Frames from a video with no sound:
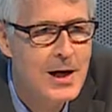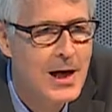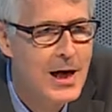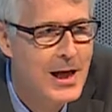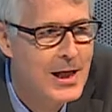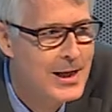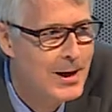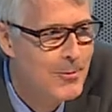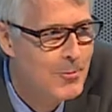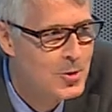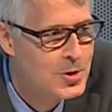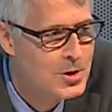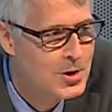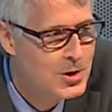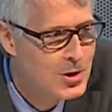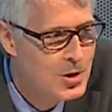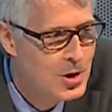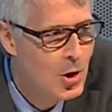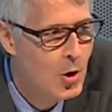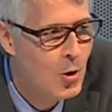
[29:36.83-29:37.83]
and there was
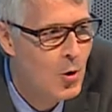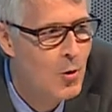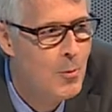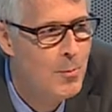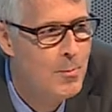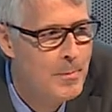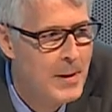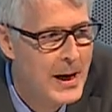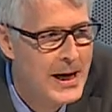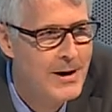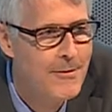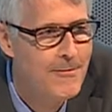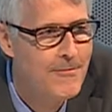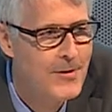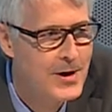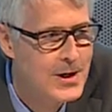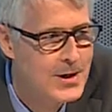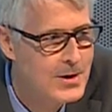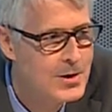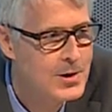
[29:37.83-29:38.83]
no
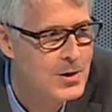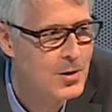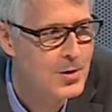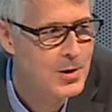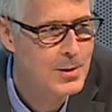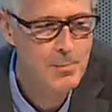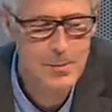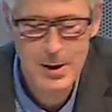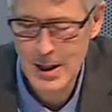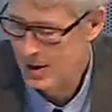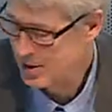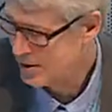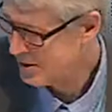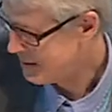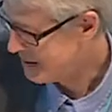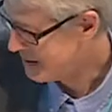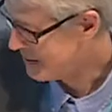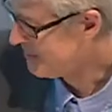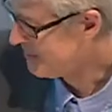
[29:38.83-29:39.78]
benefit to the patient.